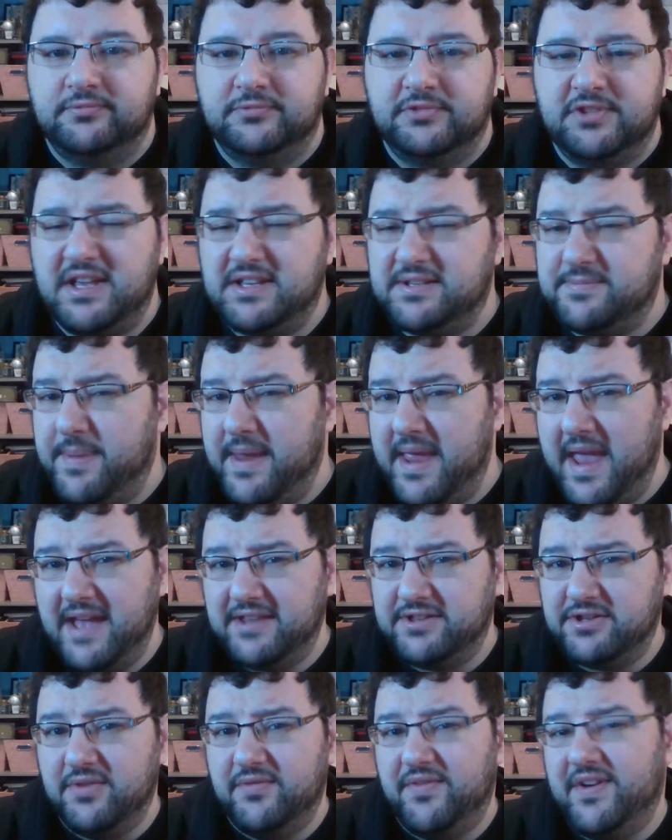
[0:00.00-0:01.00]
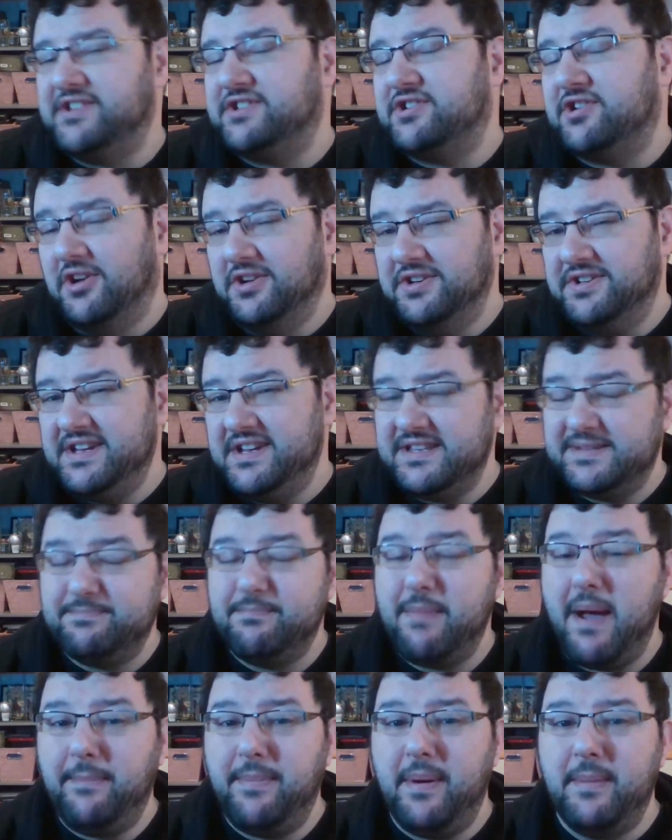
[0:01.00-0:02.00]
So that's Pietro Visconti's
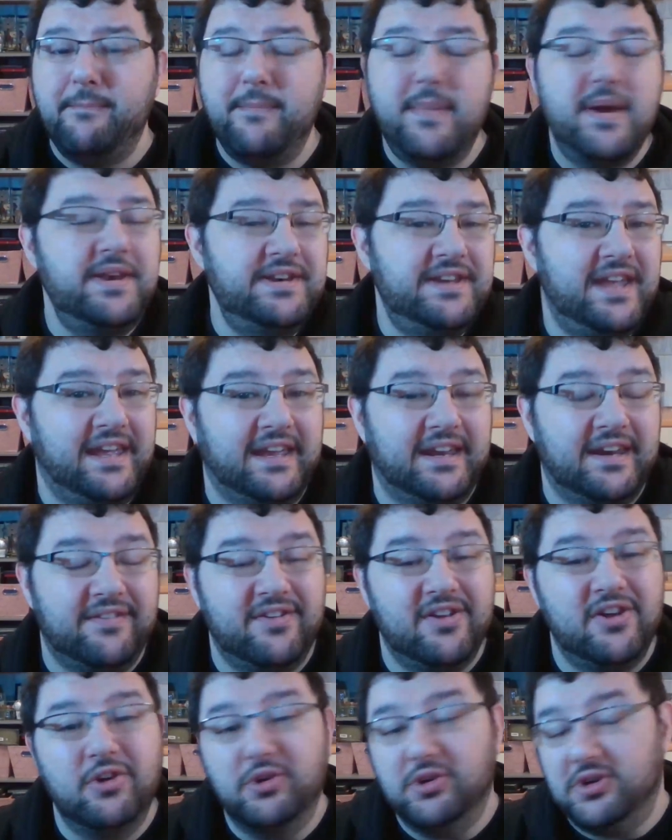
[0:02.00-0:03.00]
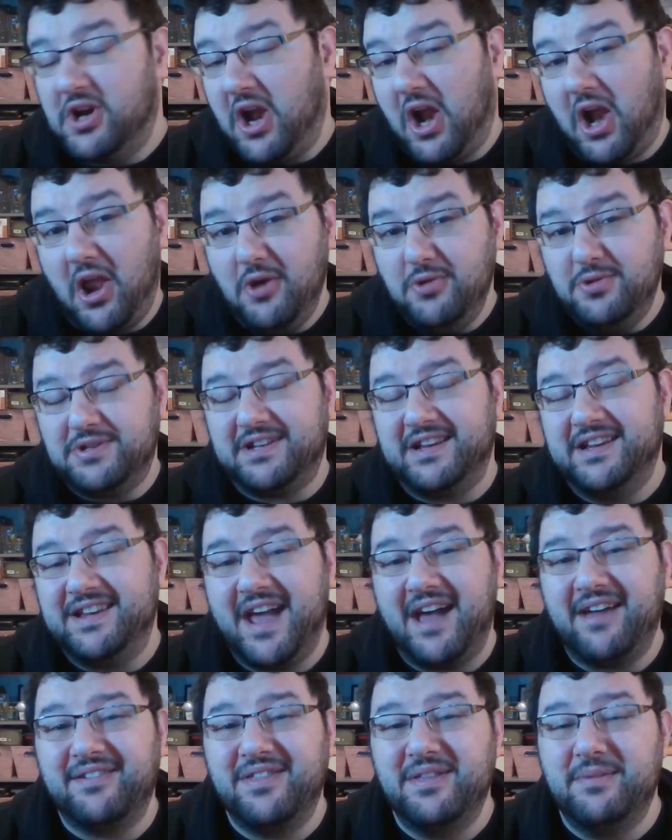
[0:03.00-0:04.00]
Mappa Mundi. And if you look closely
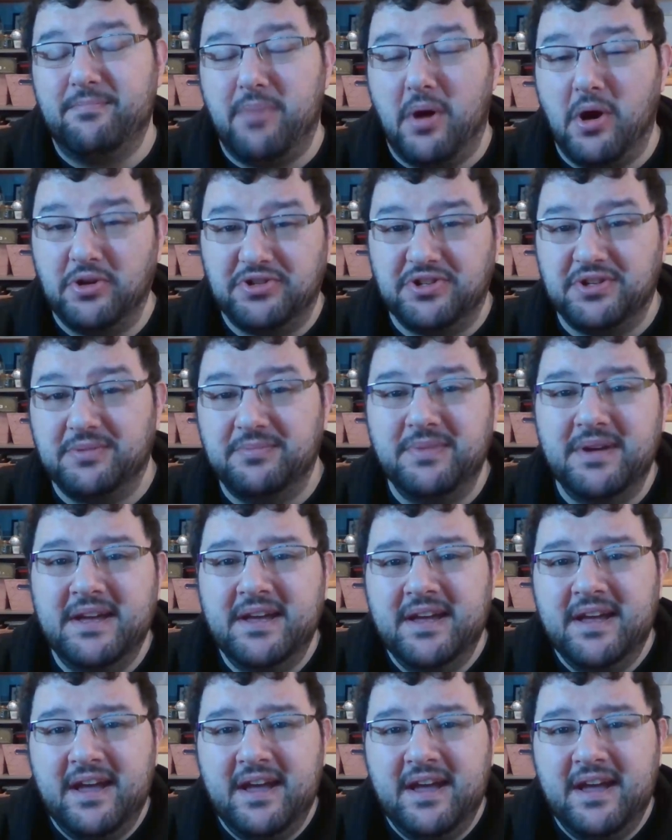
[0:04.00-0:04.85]
down in the bottom...